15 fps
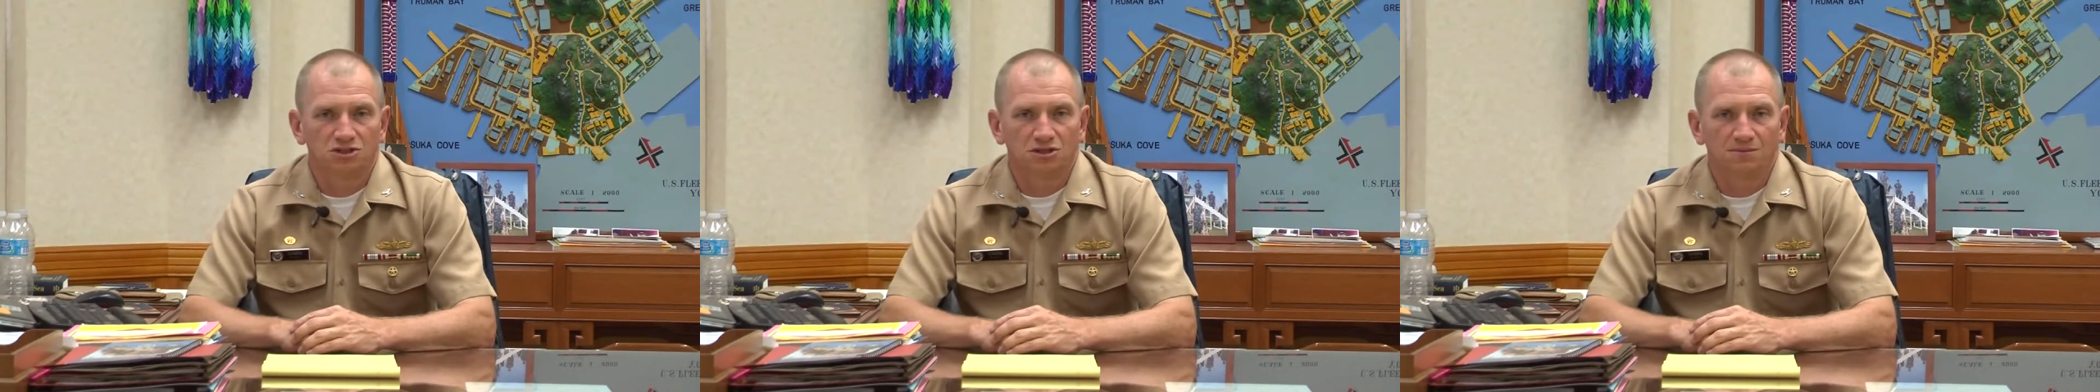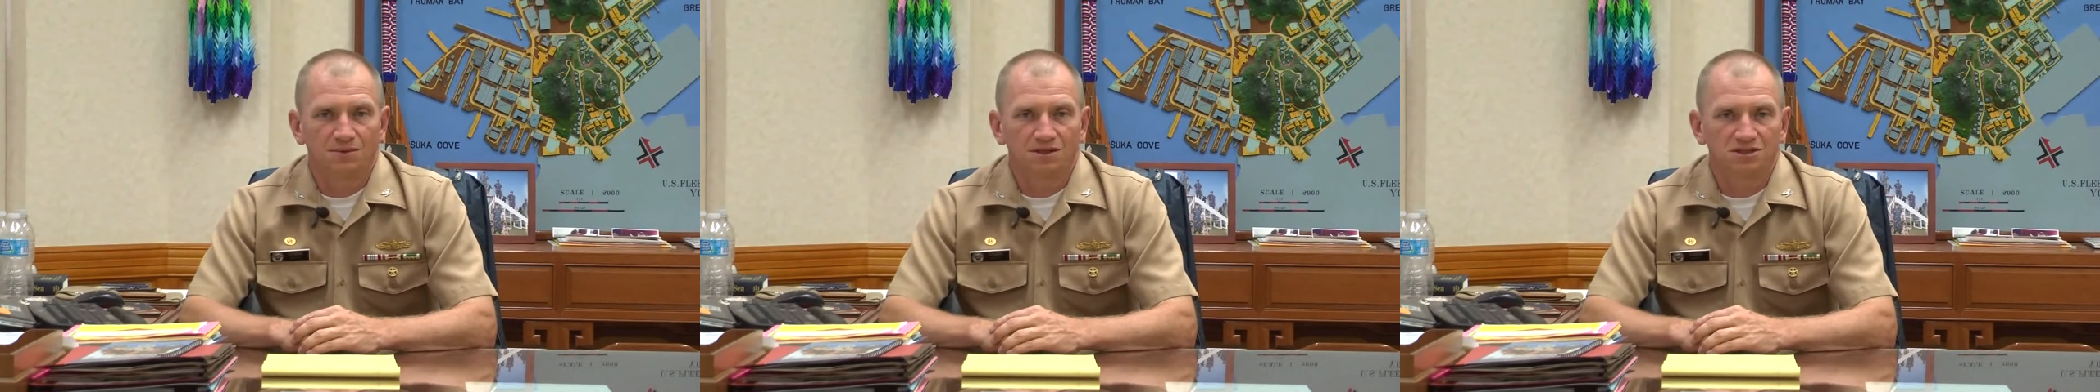
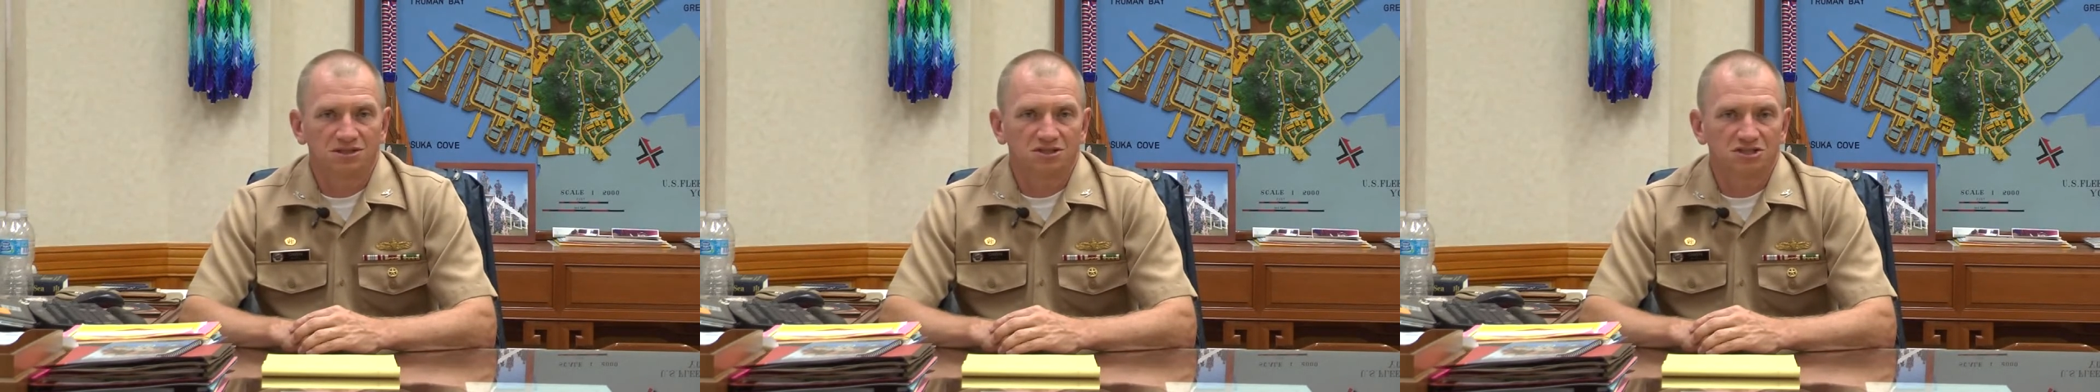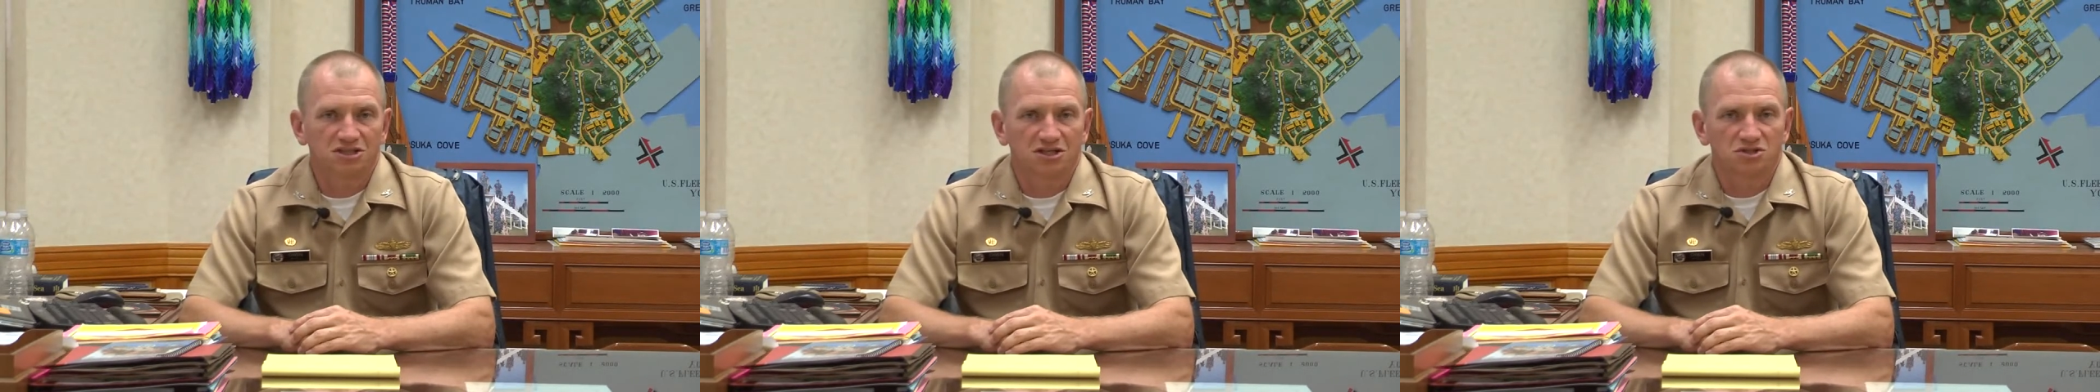shipmates
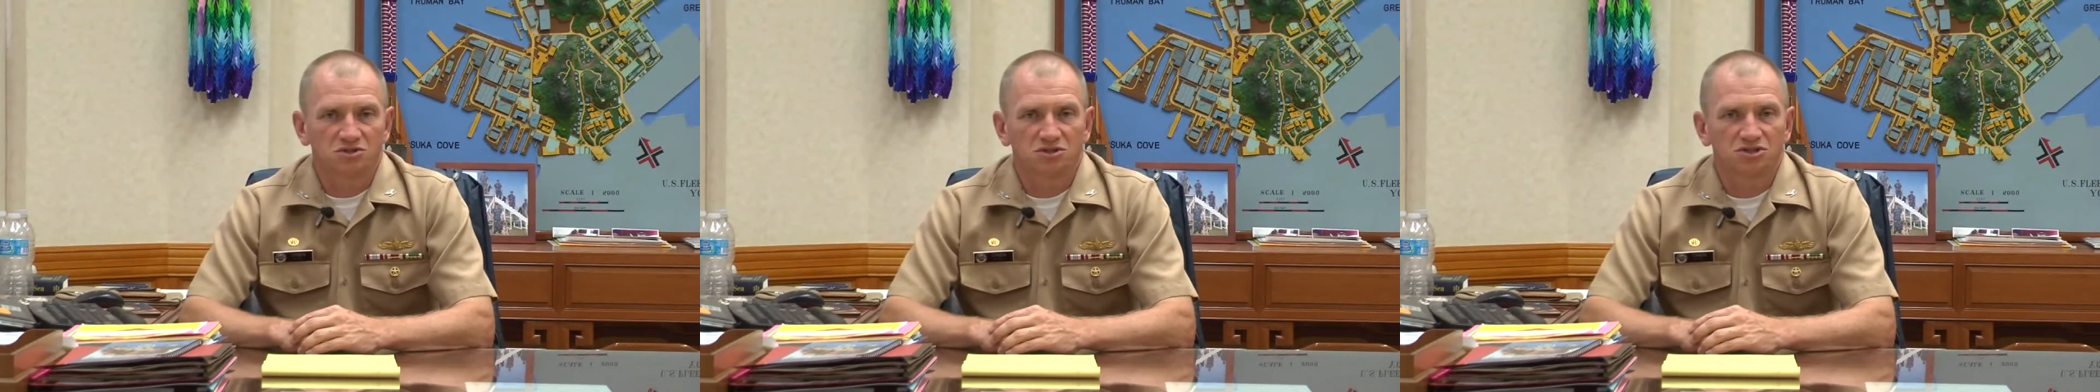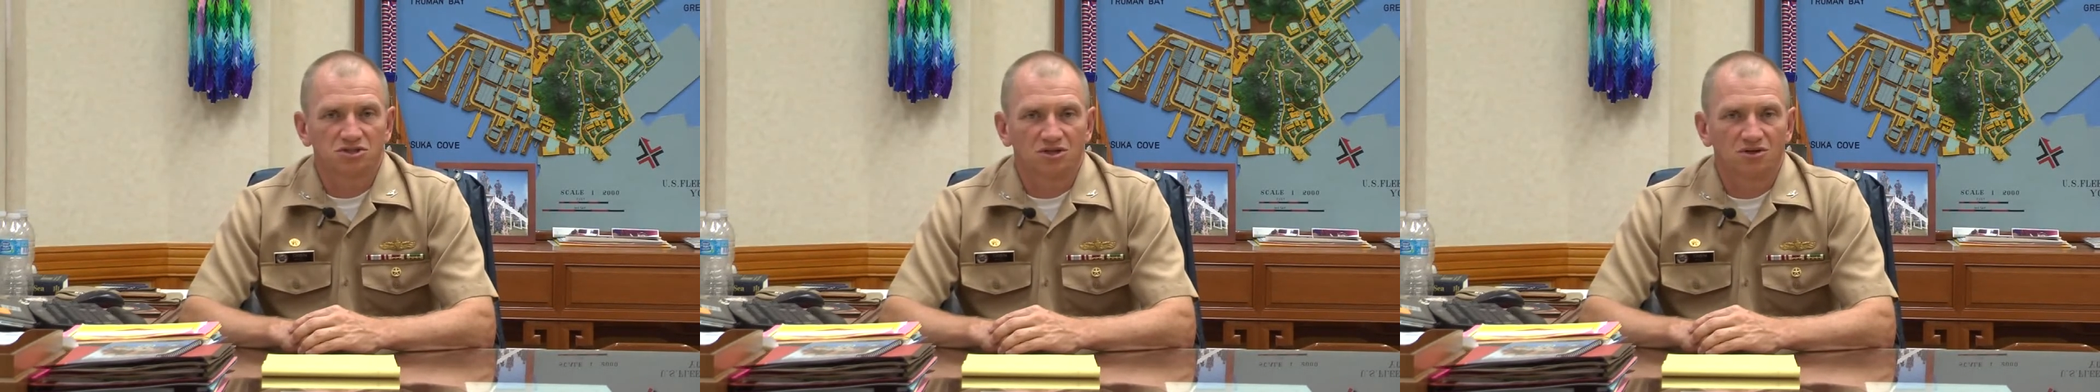get
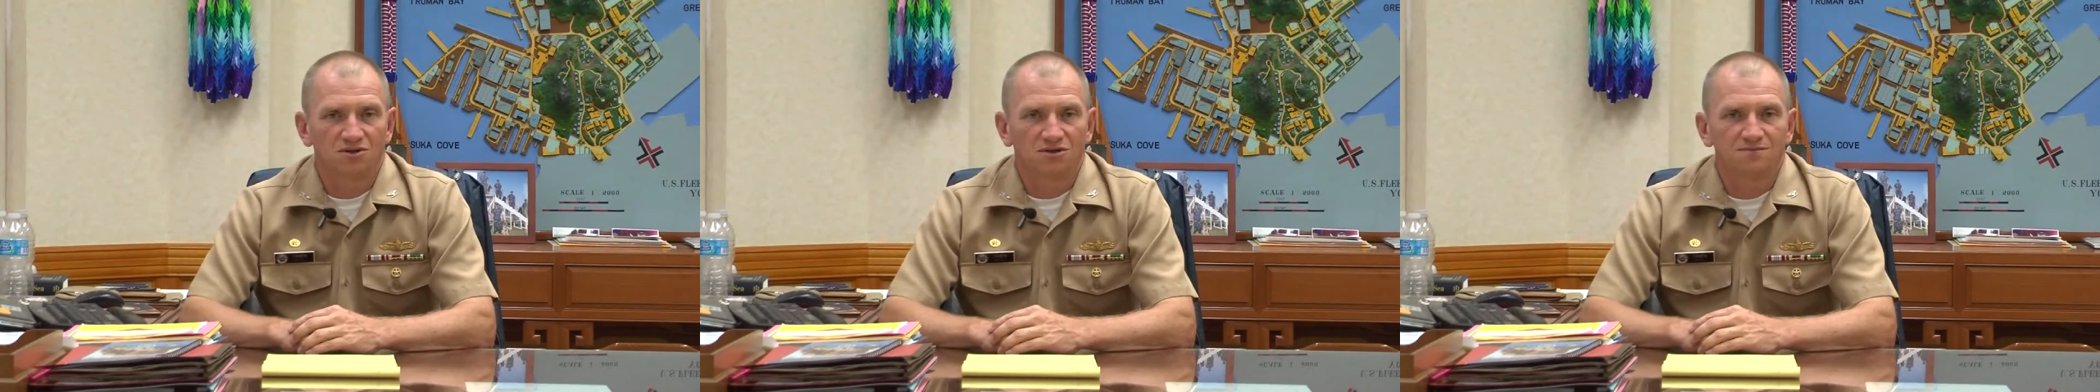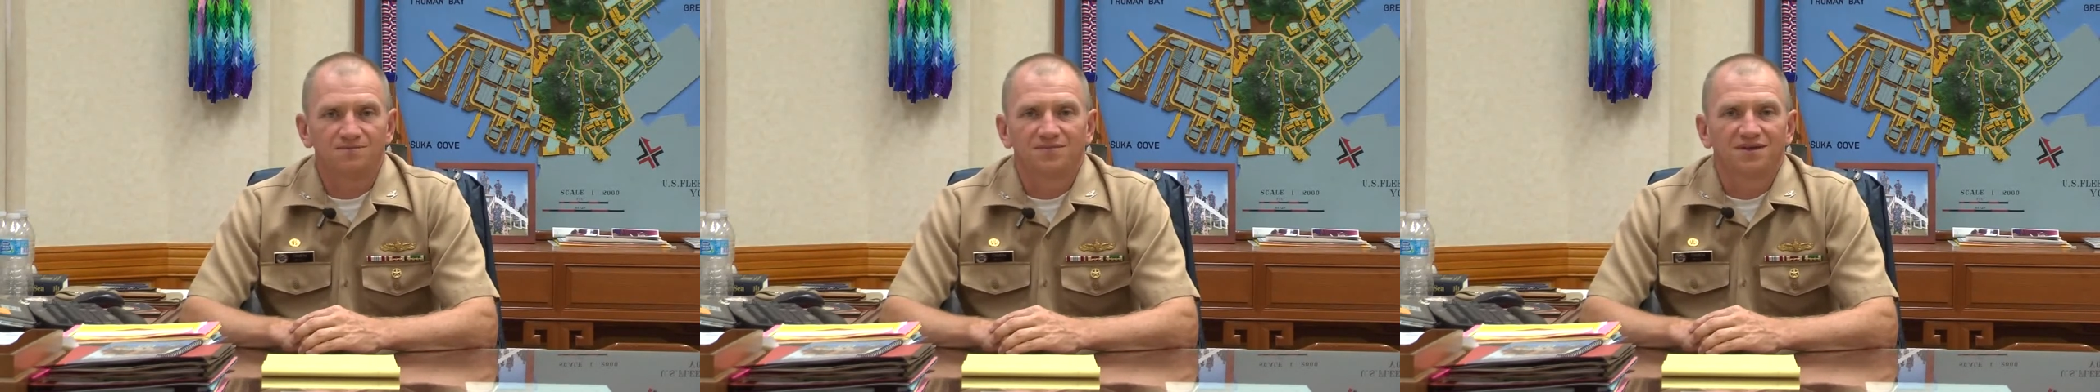sexually
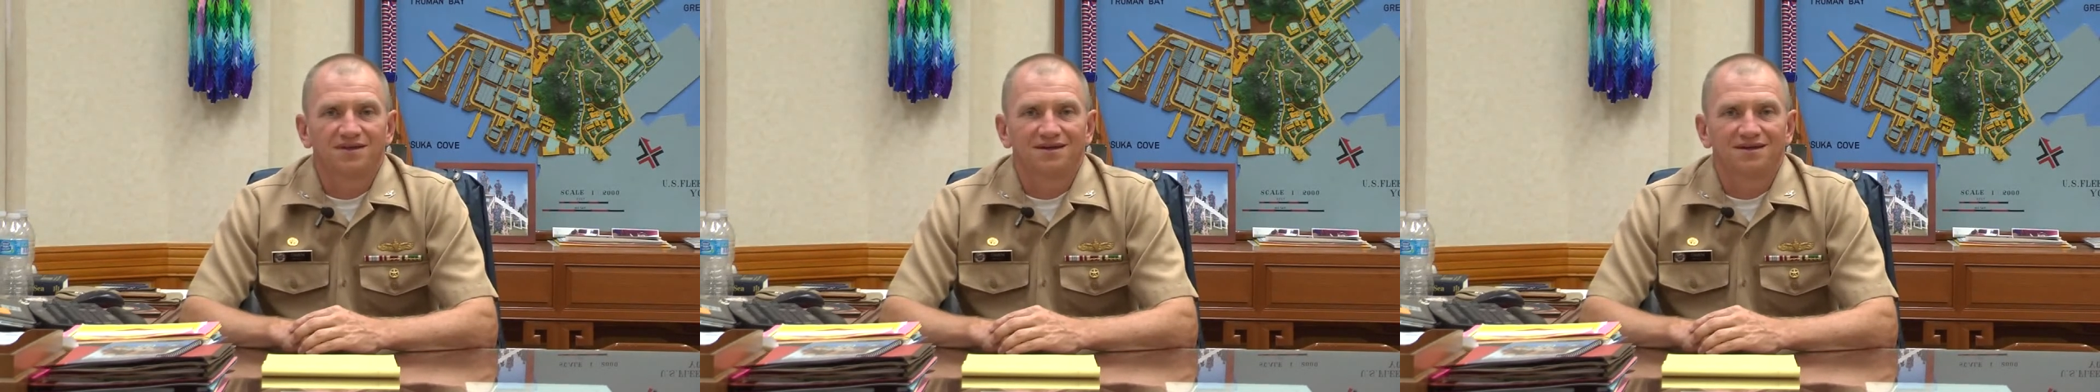assaulted.